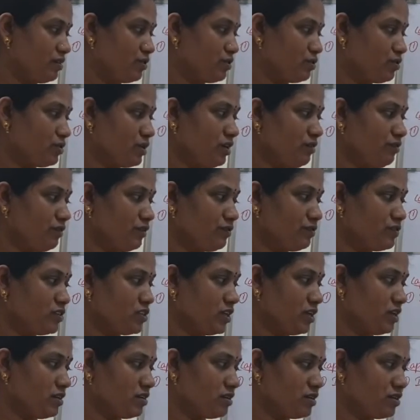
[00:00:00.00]
total
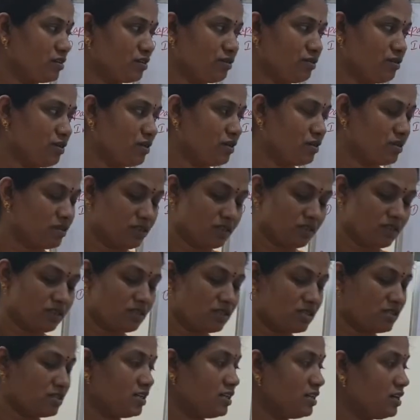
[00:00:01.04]
1500 to
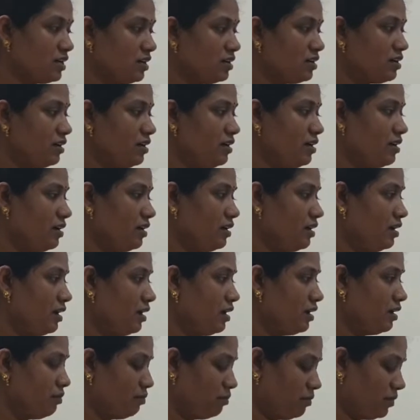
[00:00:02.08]
1600
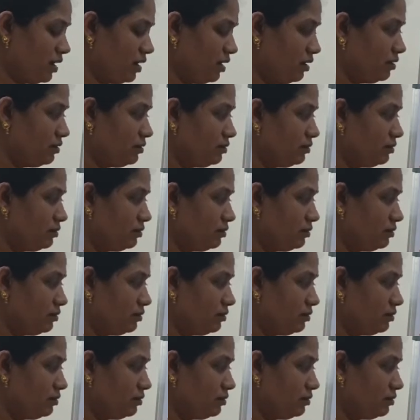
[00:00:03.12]
ml.